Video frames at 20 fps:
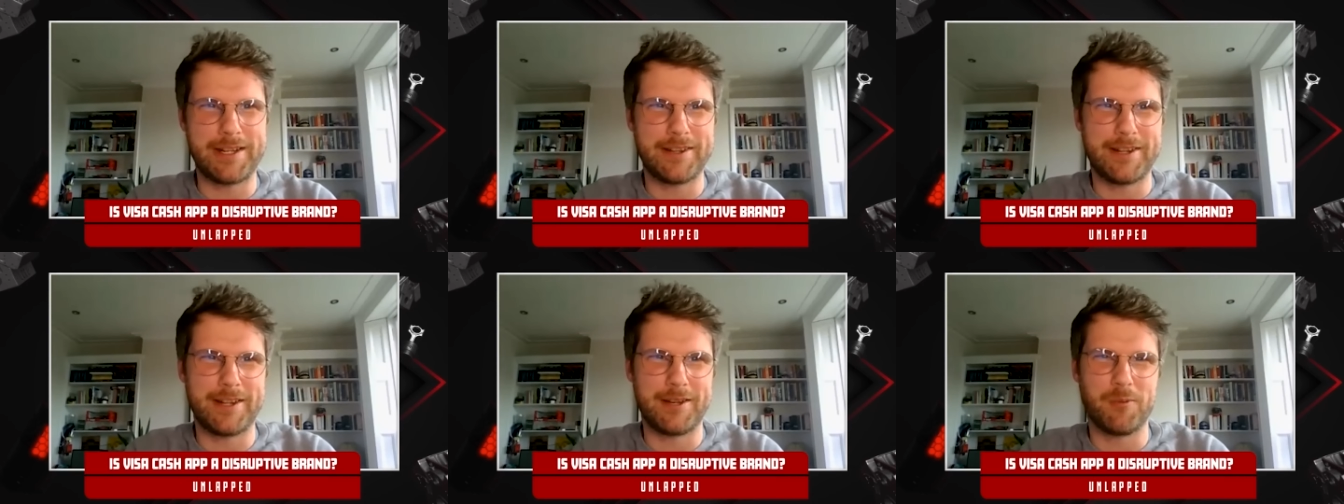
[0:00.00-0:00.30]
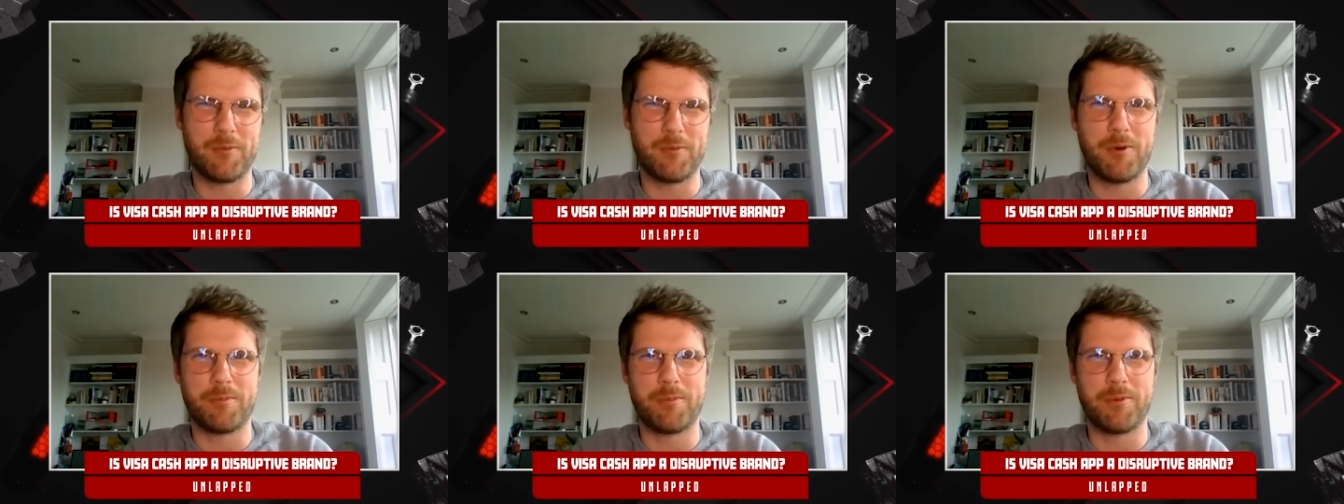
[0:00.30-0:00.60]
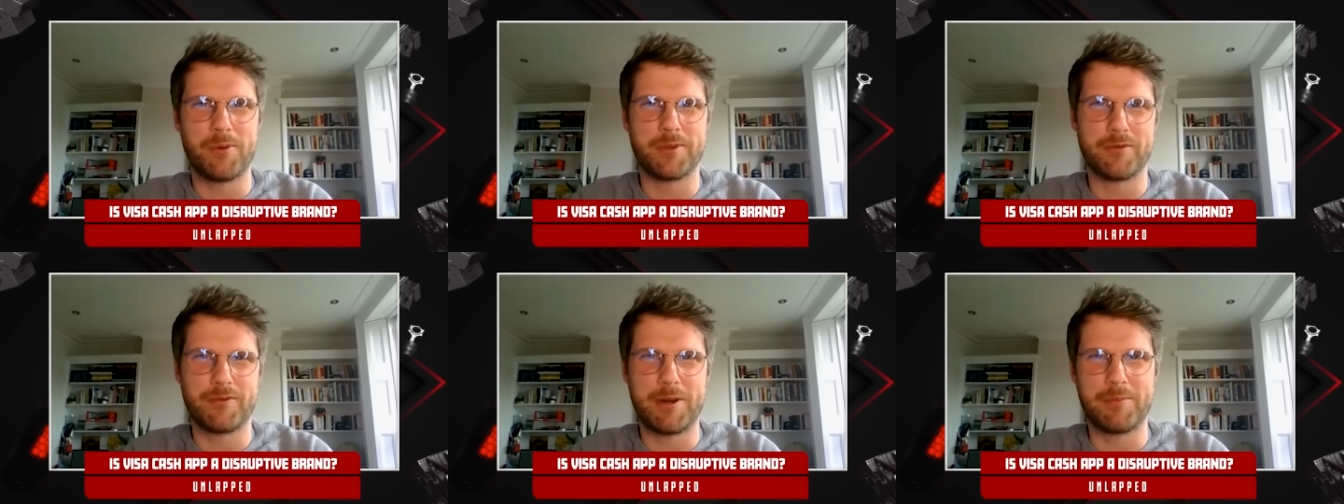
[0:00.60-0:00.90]
And then at what
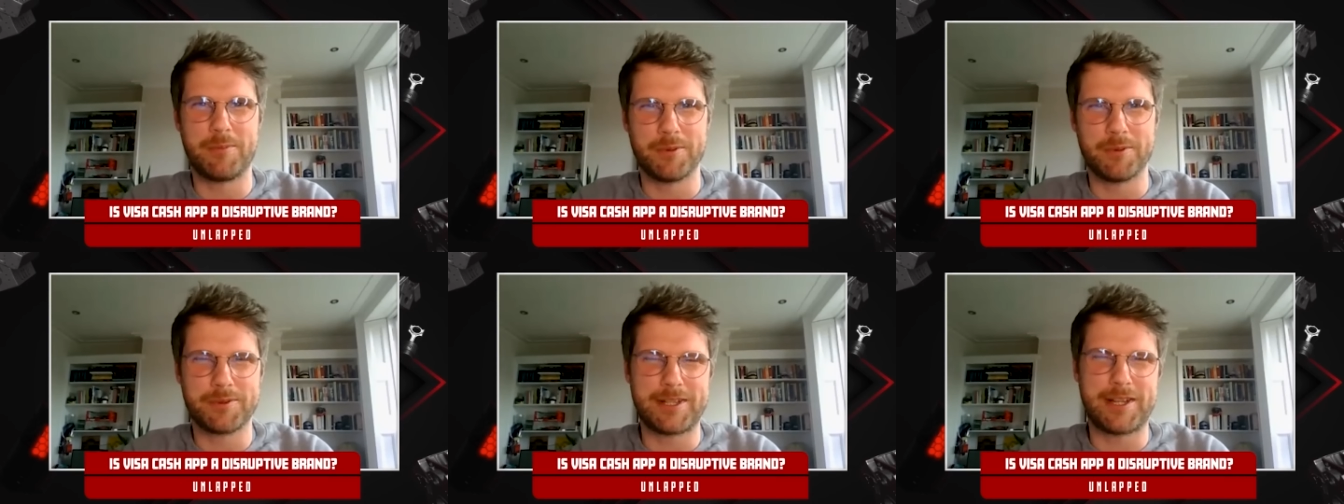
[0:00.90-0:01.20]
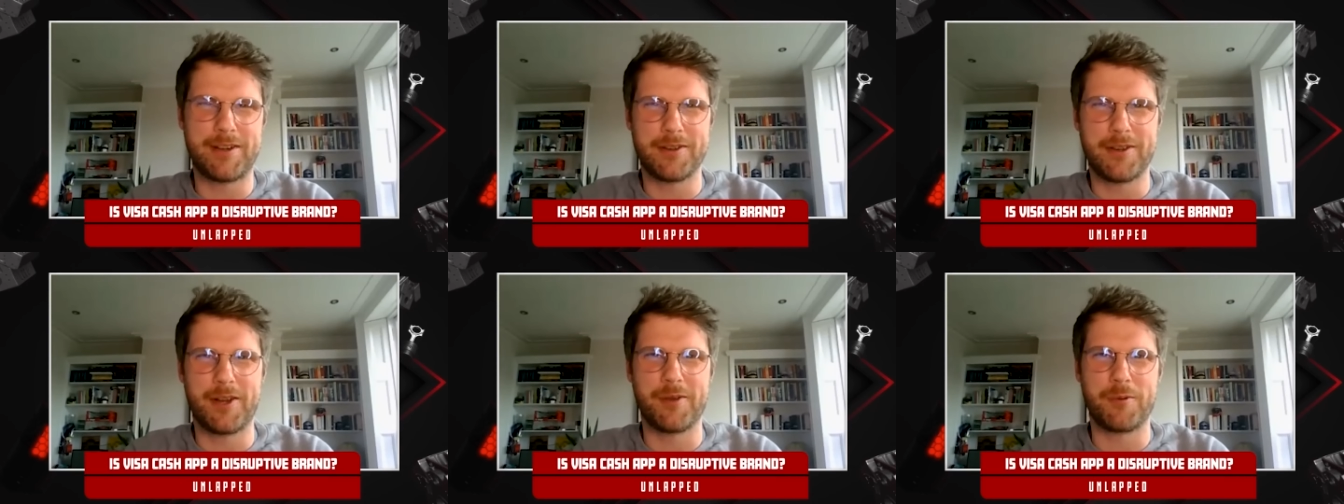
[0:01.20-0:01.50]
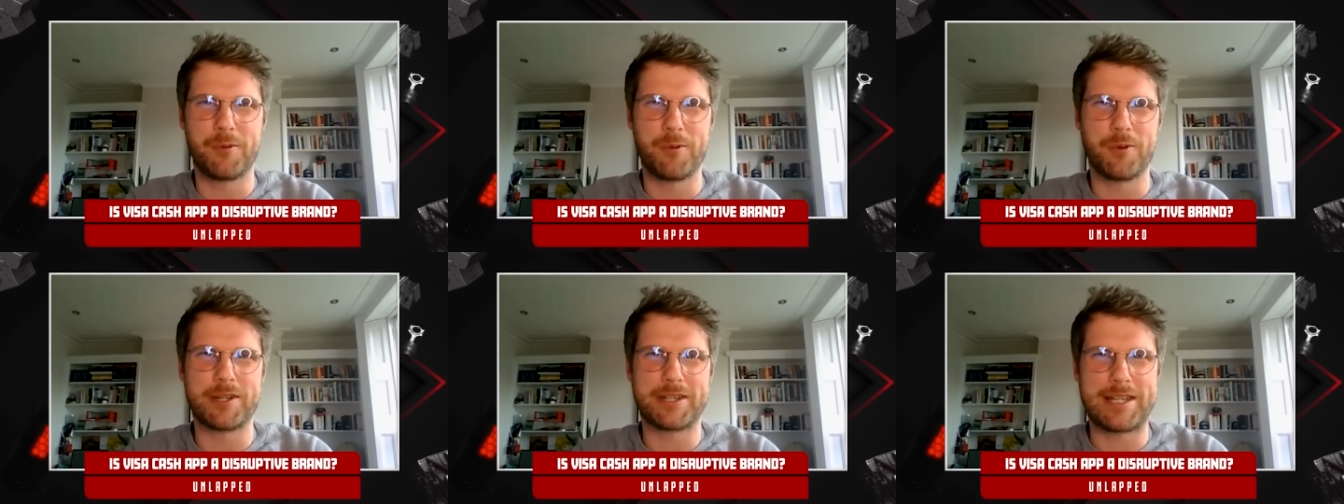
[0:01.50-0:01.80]
point do Red Bull say, oh no,
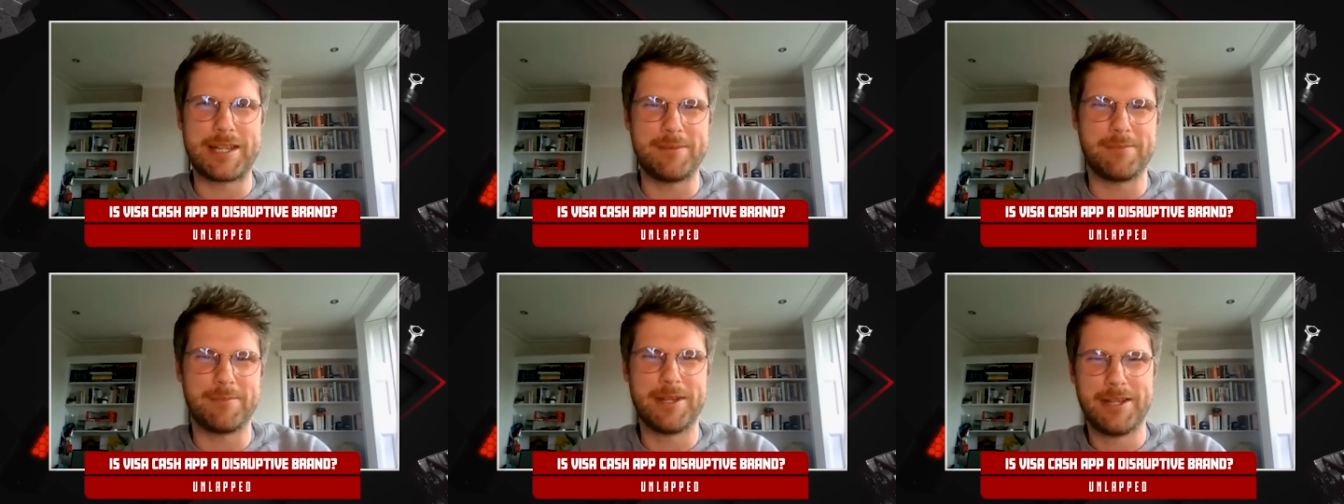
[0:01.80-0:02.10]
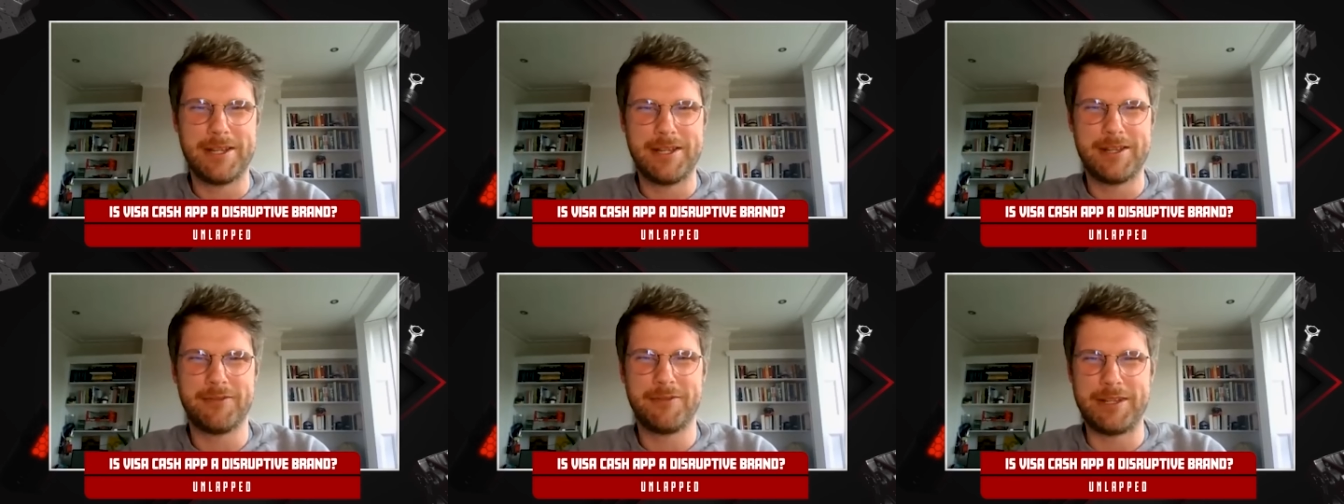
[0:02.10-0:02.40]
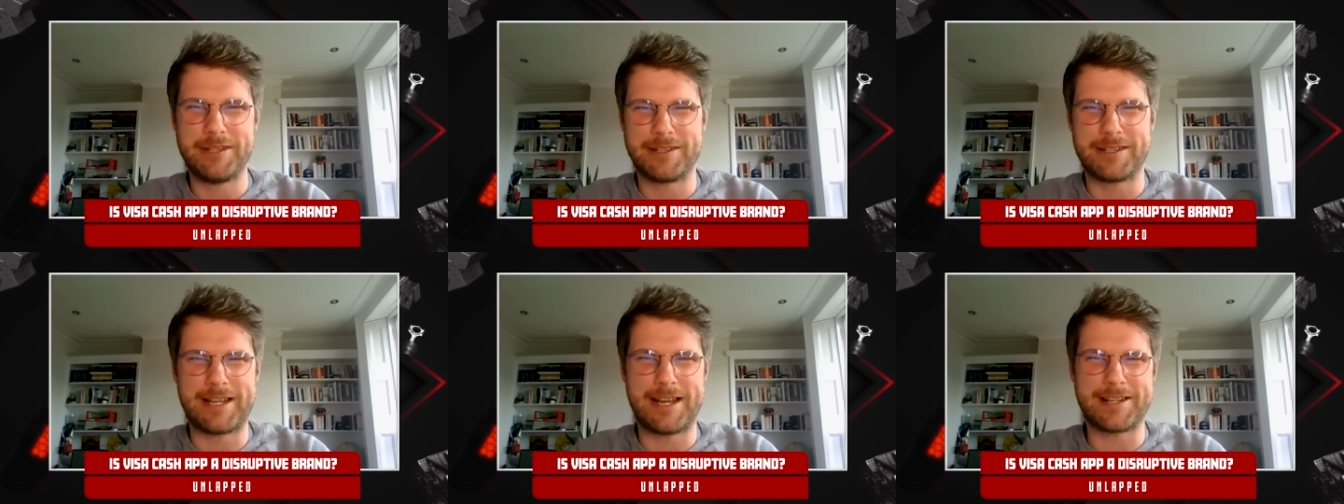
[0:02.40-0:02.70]
we want to keep
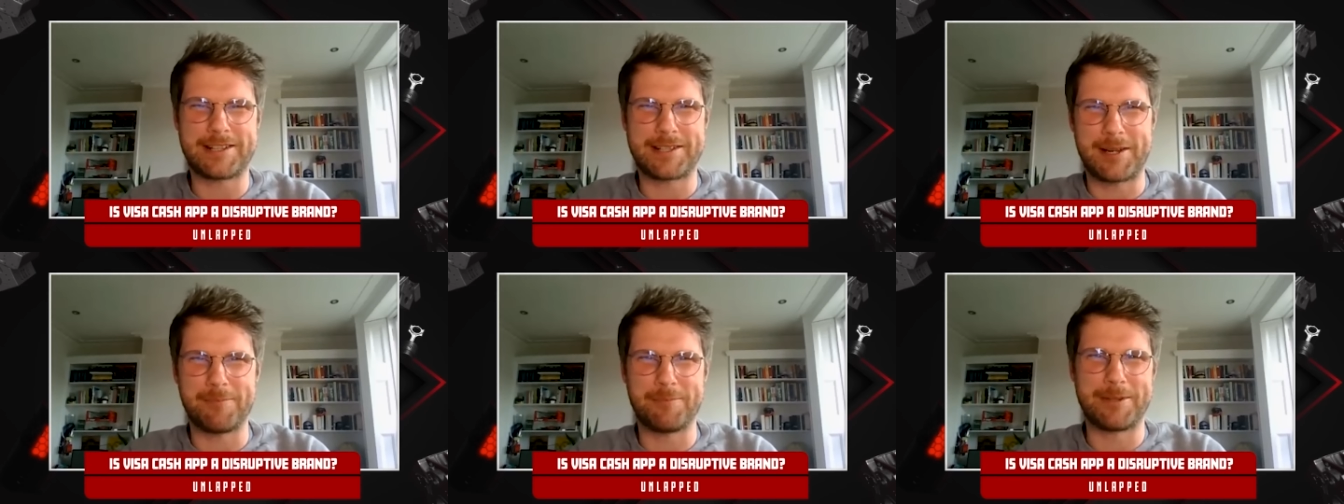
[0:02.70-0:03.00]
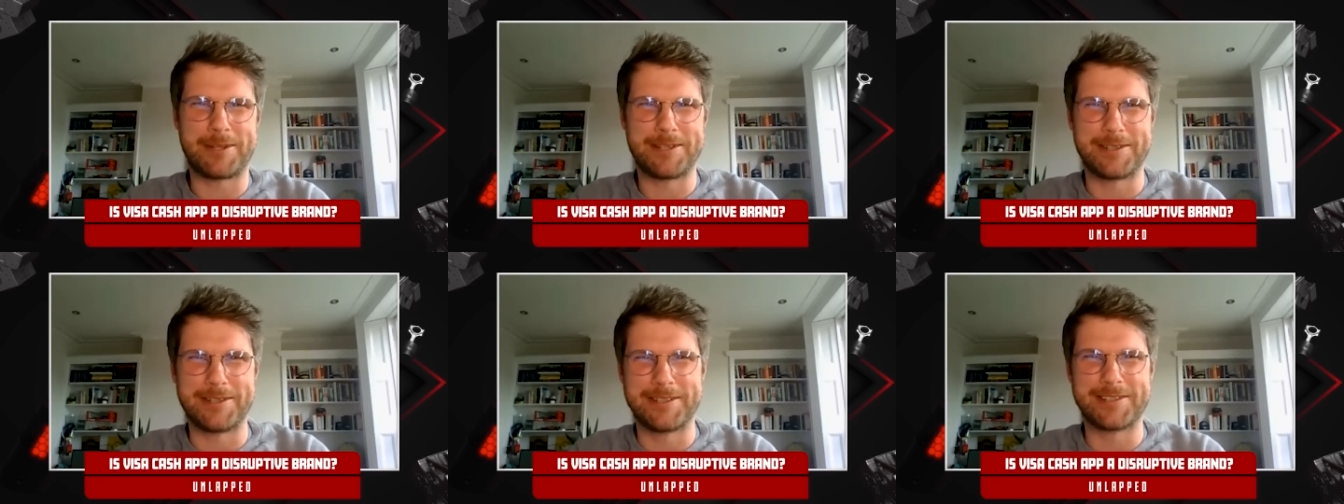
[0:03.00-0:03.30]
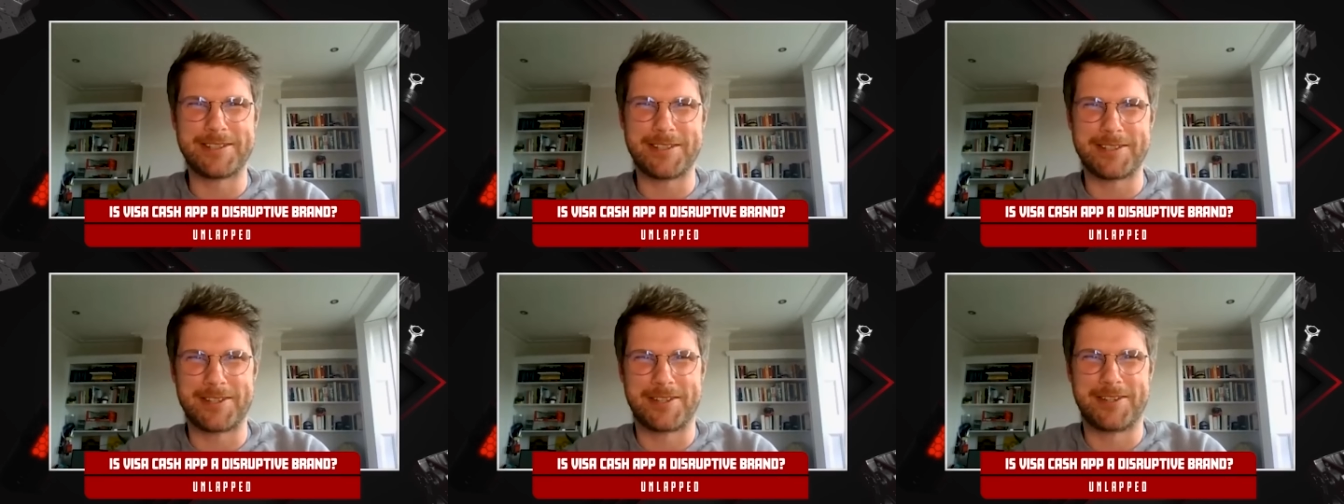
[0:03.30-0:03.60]
Visa Cash App because
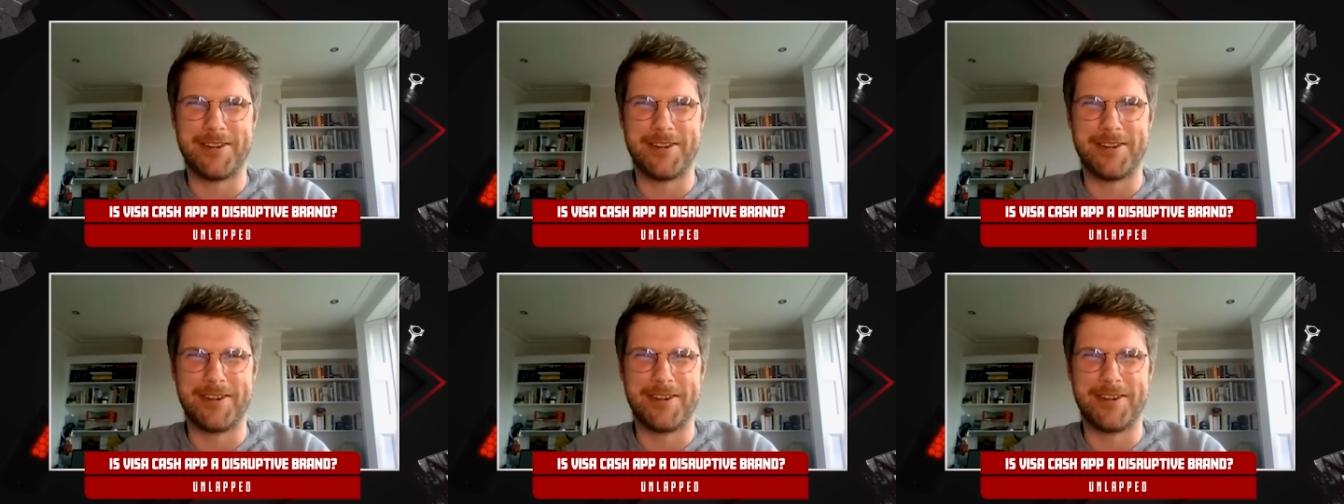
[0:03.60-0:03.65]
it's such a